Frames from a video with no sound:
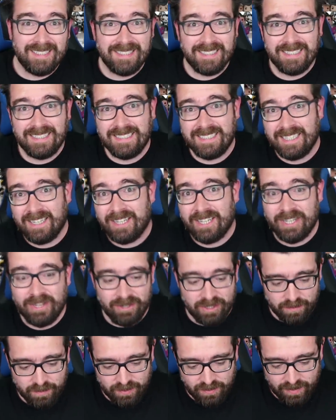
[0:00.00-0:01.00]
I'd argue
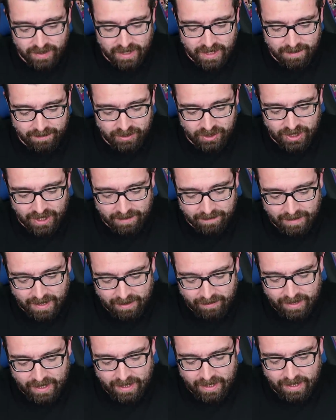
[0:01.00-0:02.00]
it's between him and Jack
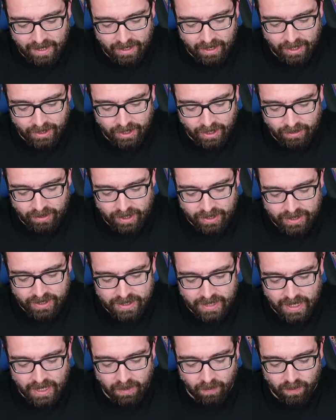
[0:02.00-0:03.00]
Marriott, and I don't
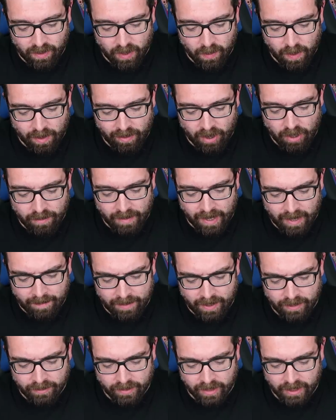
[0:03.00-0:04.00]
understand a world where Omar
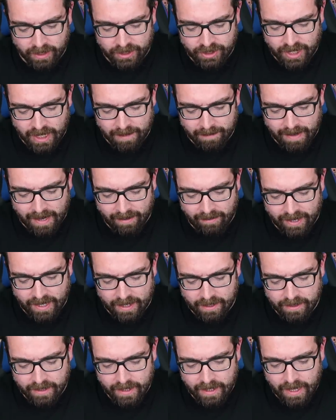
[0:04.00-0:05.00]
Bogle and Jack
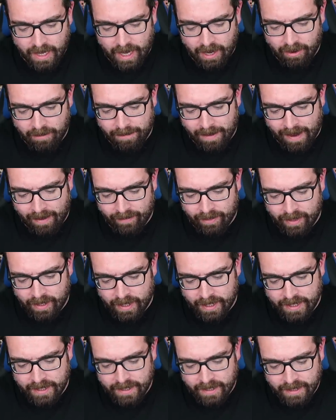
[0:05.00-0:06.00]
Marriott are
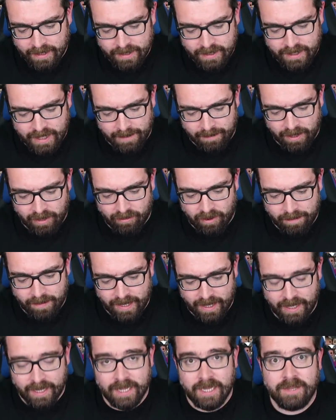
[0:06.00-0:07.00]
apparently similar
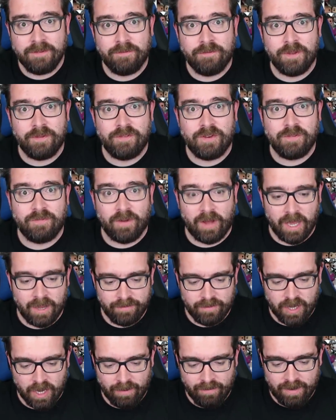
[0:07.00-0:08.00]
ability,
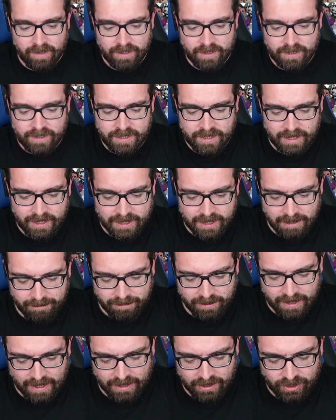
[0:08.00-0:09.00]
55 current, 60
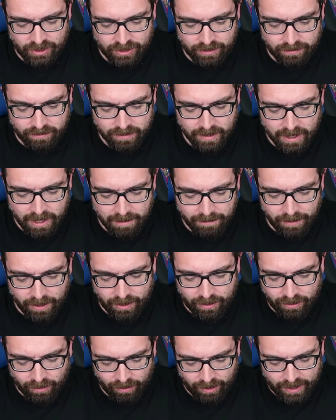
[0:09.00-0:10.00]
potential, but
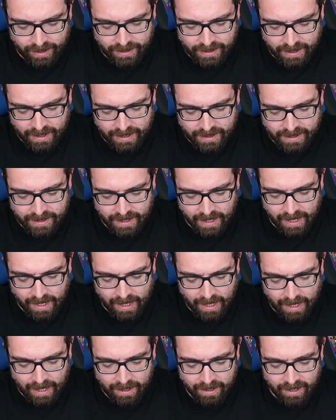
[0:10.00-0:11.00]
according to this they
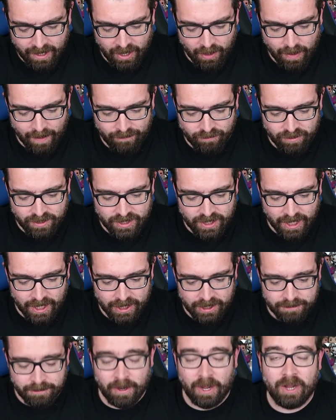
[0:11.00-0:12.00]
are. Whoever
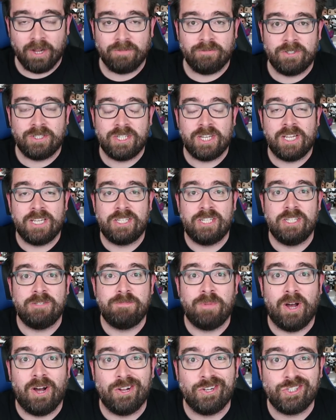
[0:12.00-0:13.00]
researches
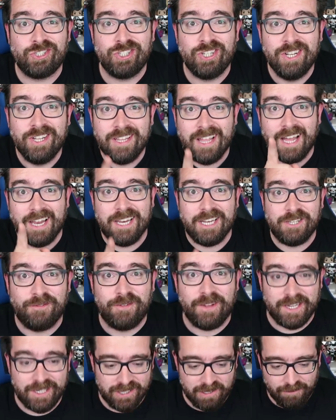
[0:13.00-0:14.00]
posh, that
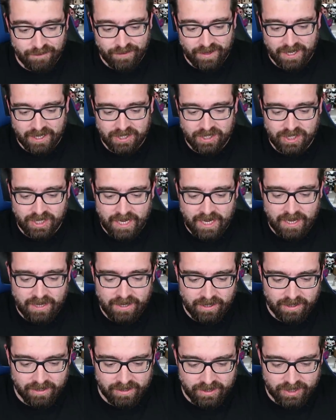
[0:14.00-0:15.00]
fixing for next year.
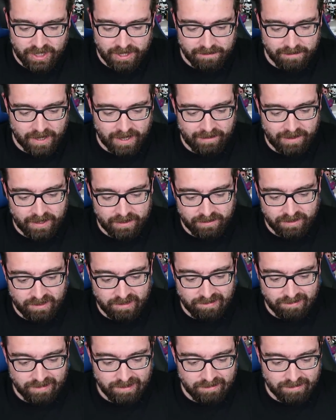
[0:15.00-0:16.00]
Not that Jack Marriott will
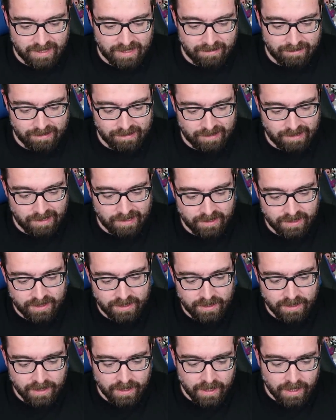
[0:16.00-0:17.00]
still be around, I guess.
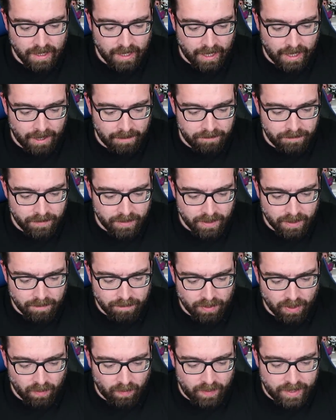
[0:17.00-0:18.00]

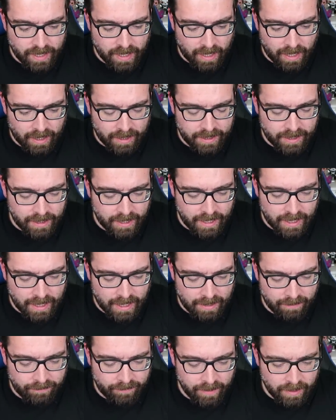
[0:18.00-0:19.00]
But we are going to
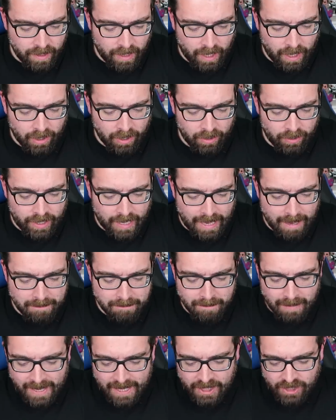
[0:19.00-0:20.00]
have a look at
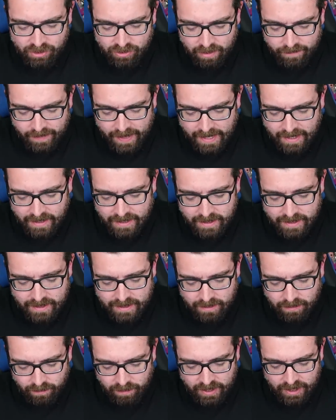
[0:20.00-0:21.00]
major
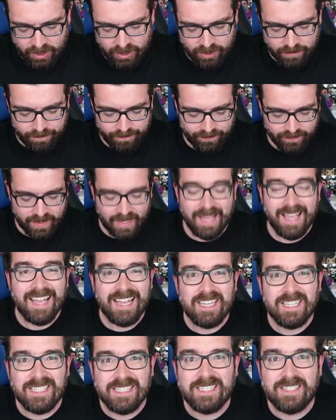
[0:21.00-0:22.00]
events, which
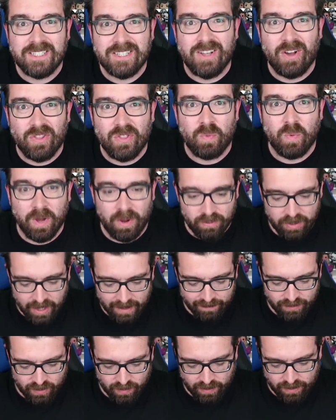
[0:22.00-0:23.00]
it's got the World
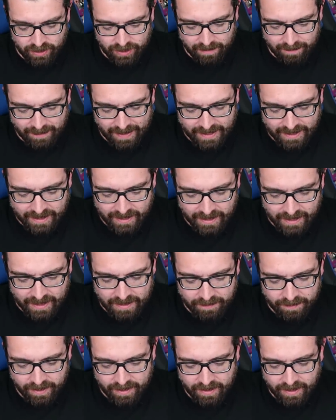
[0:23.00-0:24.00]
Cup squads on
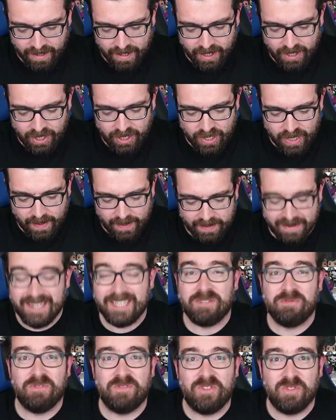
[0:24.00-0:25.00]
basically, but it
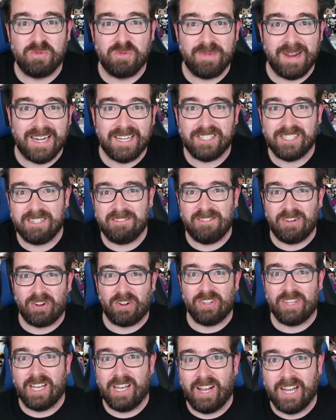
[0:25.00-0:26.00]
is with Football Manager. They've not
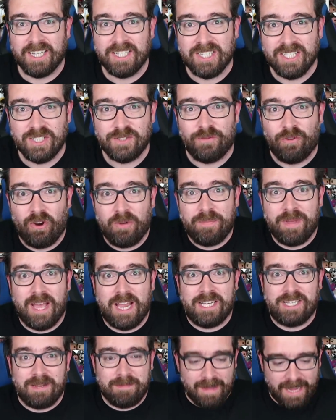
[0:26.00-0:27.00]
got the license for it, but
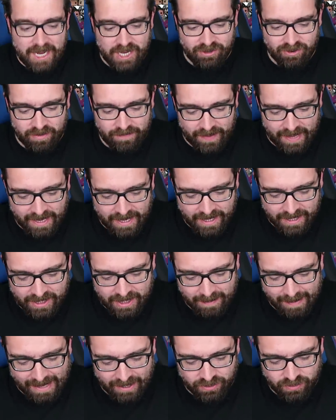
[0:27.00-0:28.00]
it's a major event and
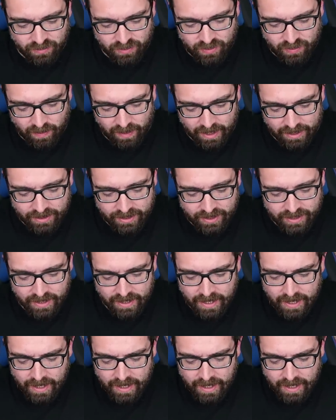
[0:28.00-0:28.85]
some actual squads.